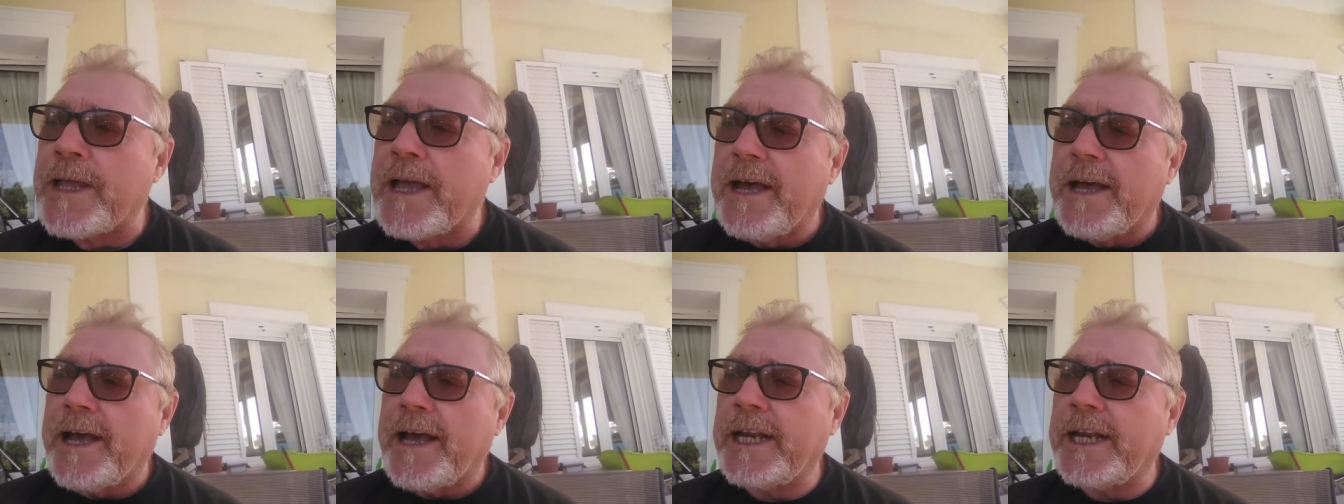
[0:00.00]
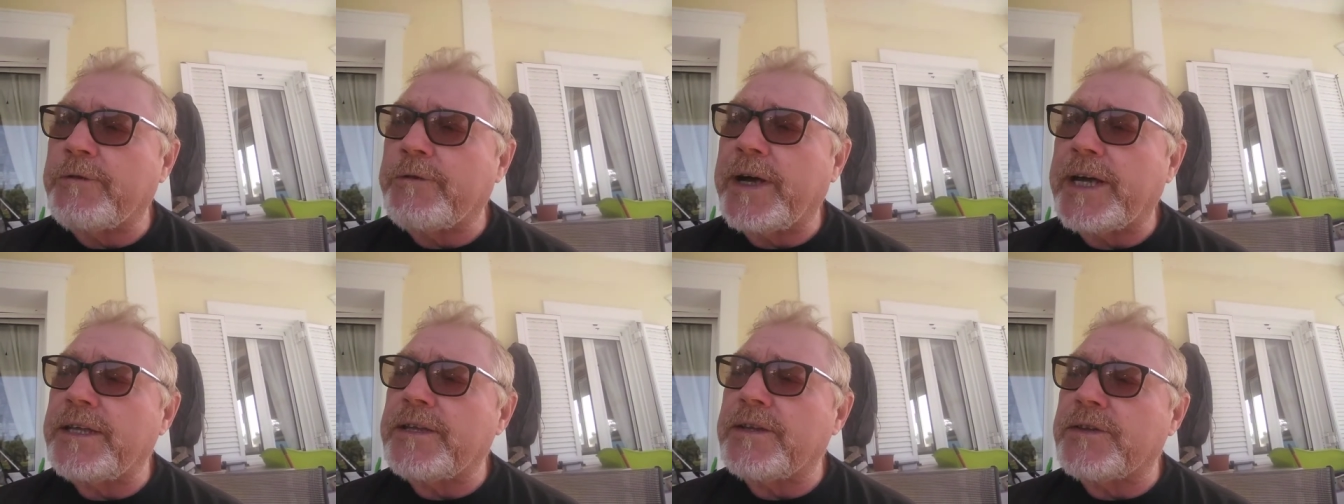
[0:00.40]

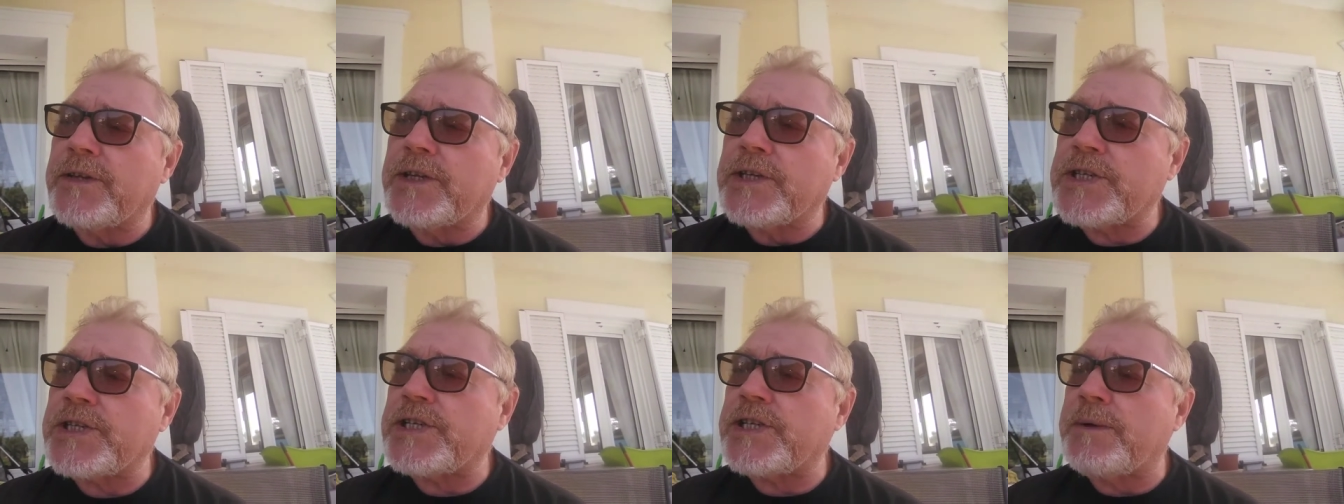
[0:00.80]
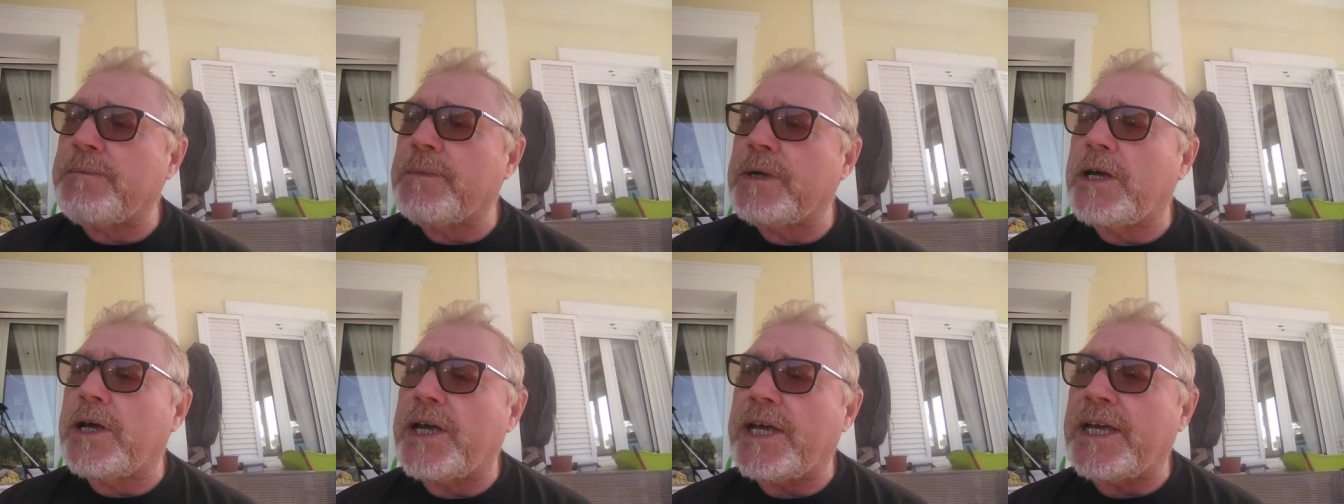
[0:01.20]
Anyway, the
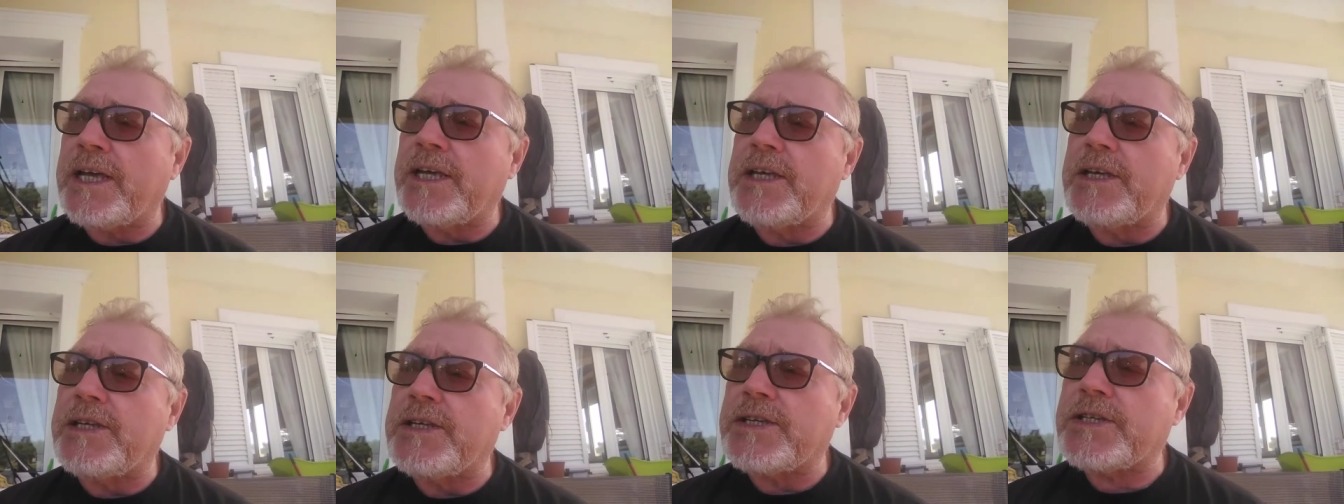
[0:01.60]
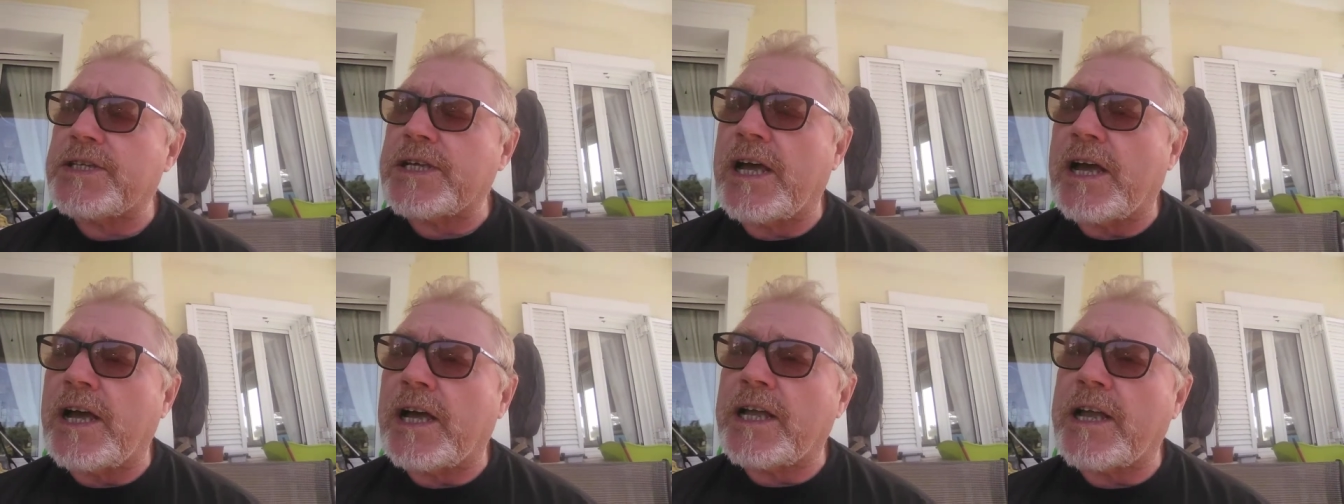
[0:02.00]
similar is
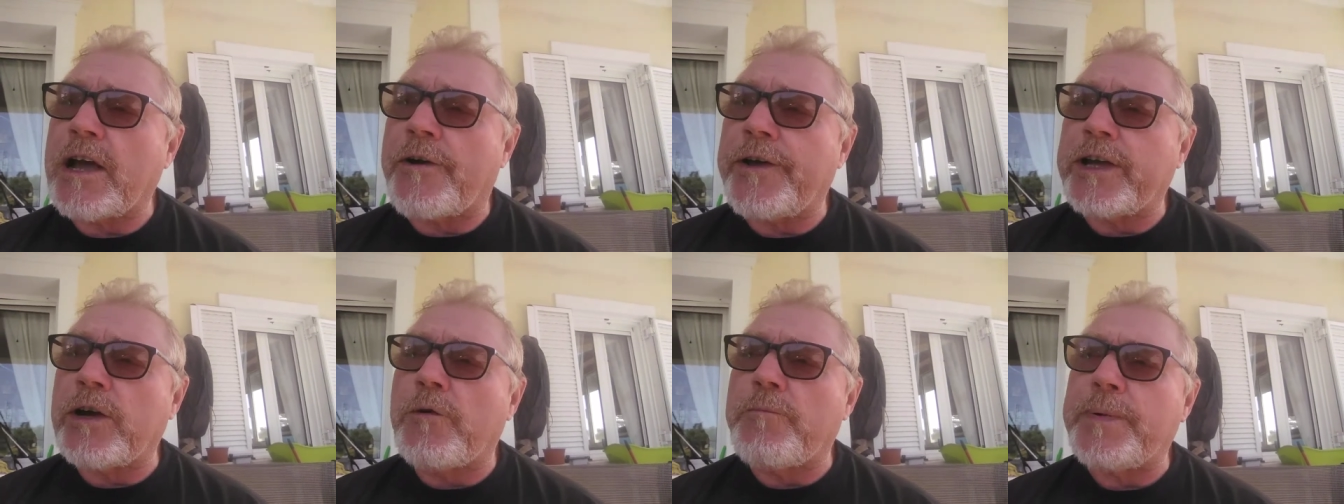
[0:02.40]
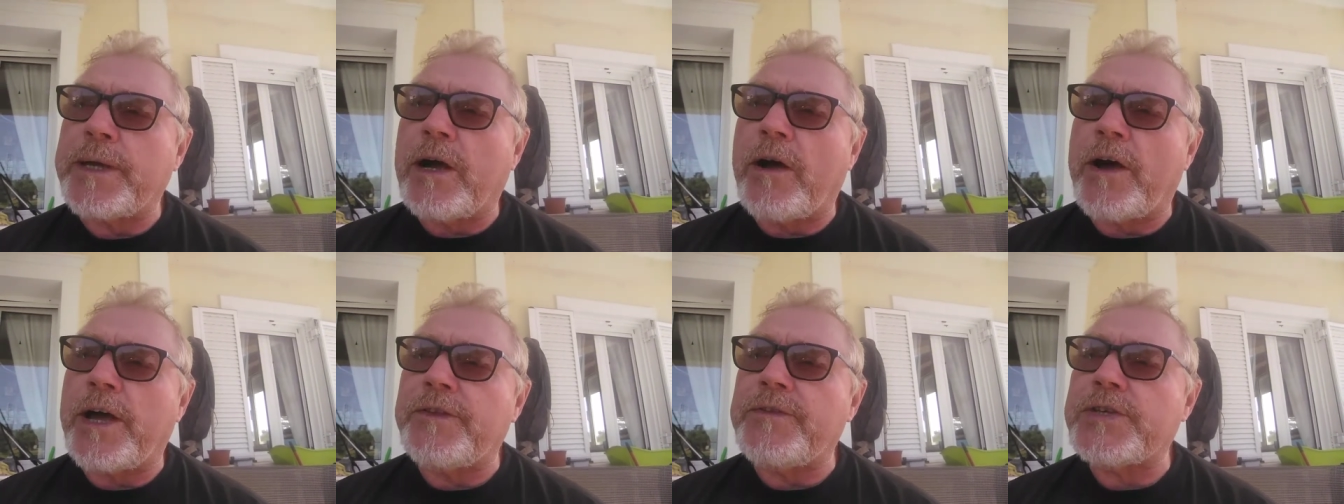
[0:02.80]
going on
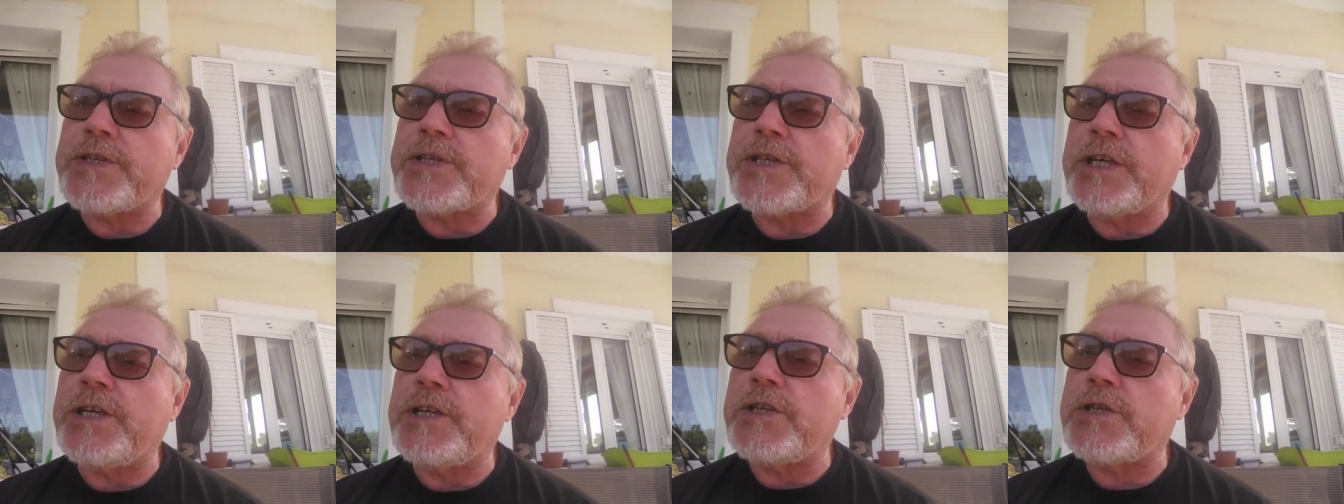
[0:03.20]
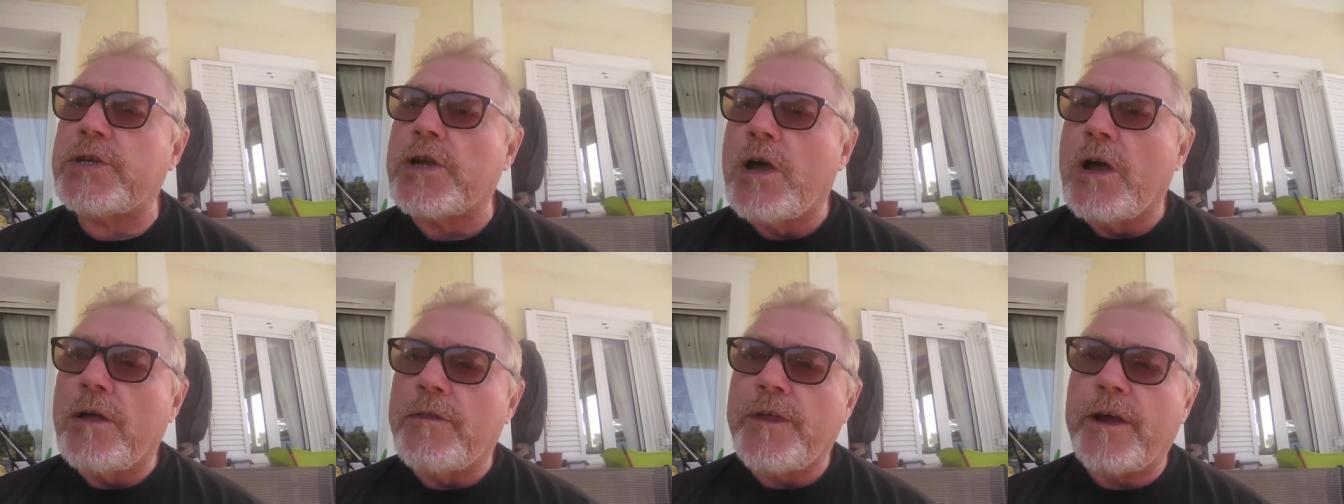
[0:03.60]
behind the
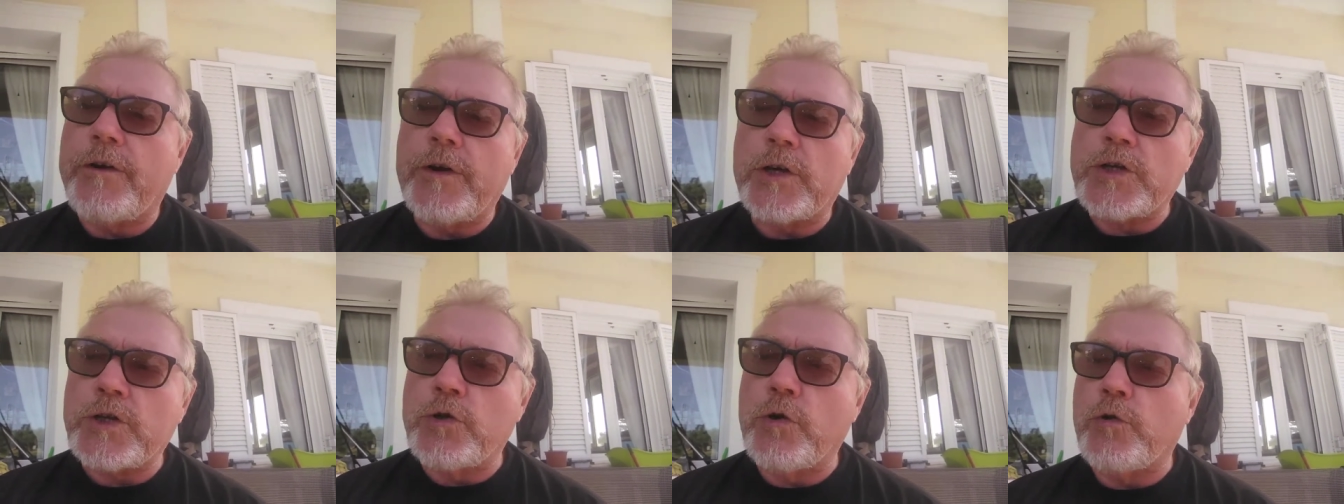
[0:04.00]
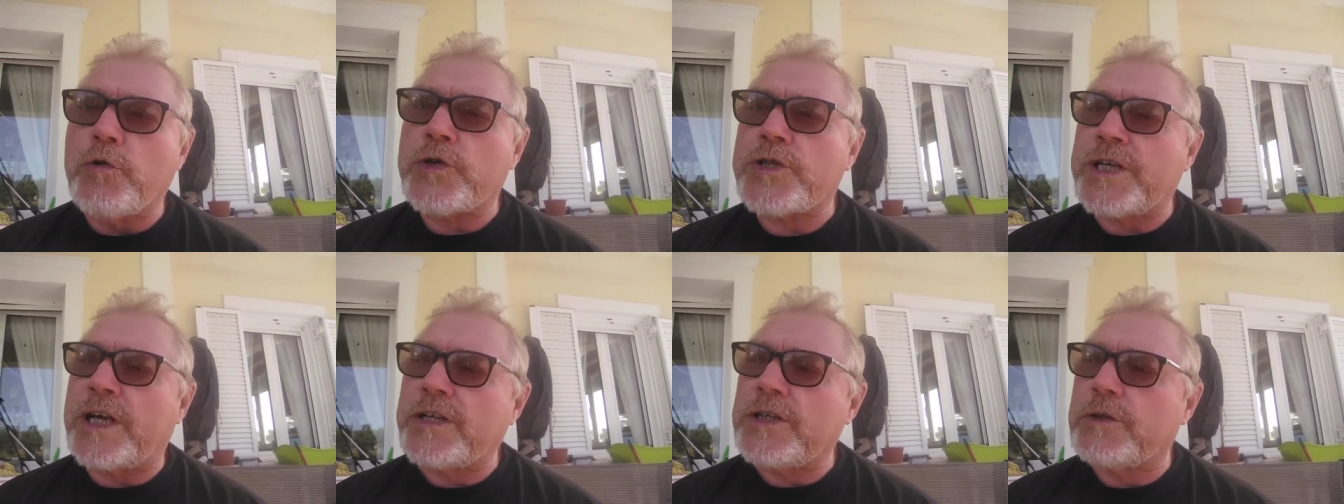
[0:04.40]
scenes. There are
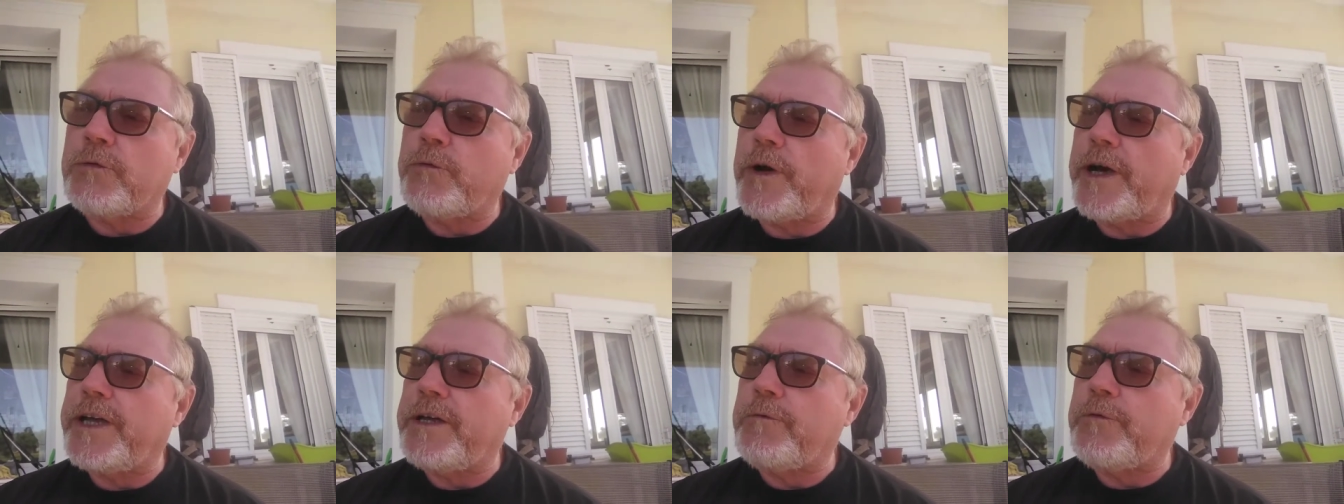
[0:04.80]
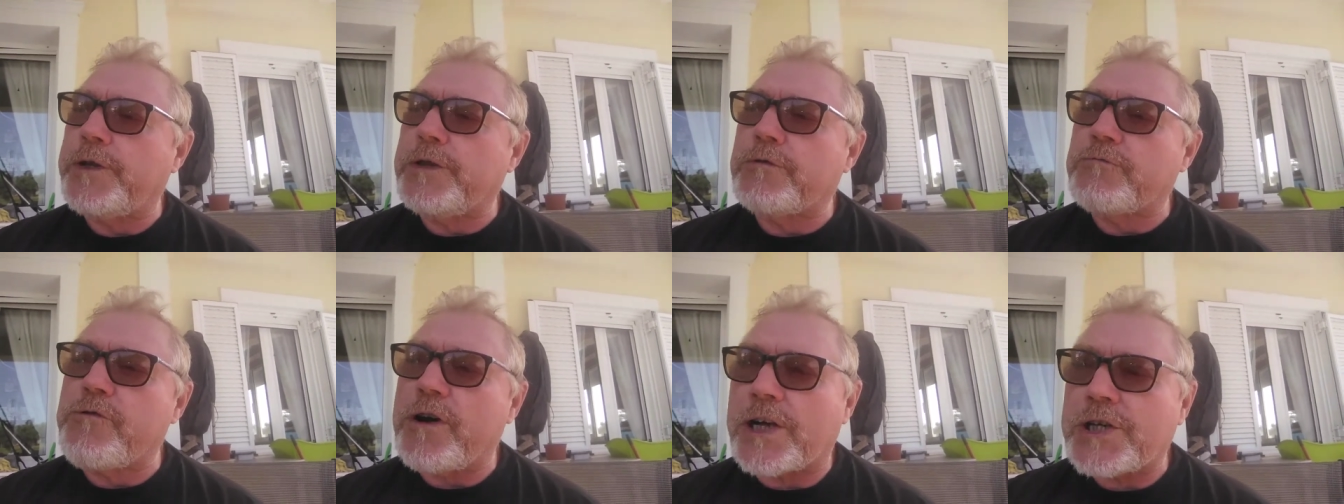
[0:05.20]
talks underway
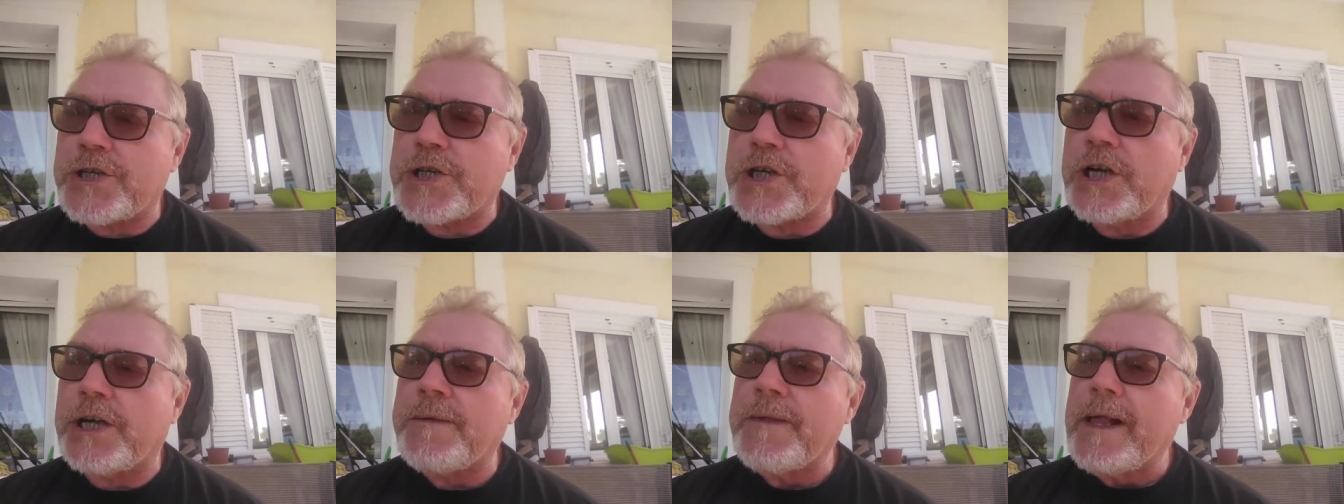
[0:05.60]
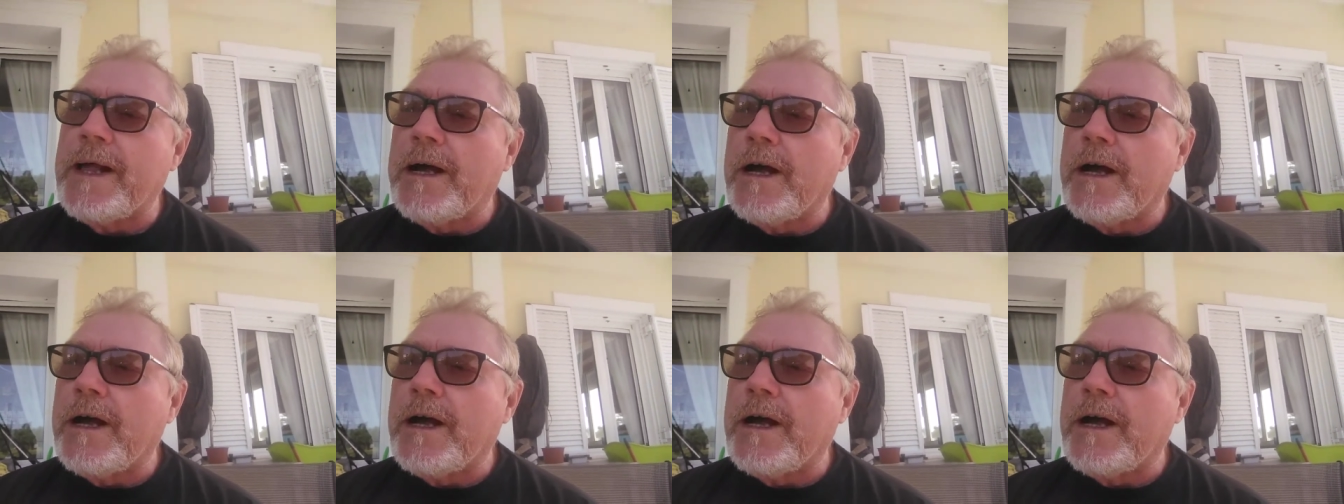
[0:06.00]
with Russia.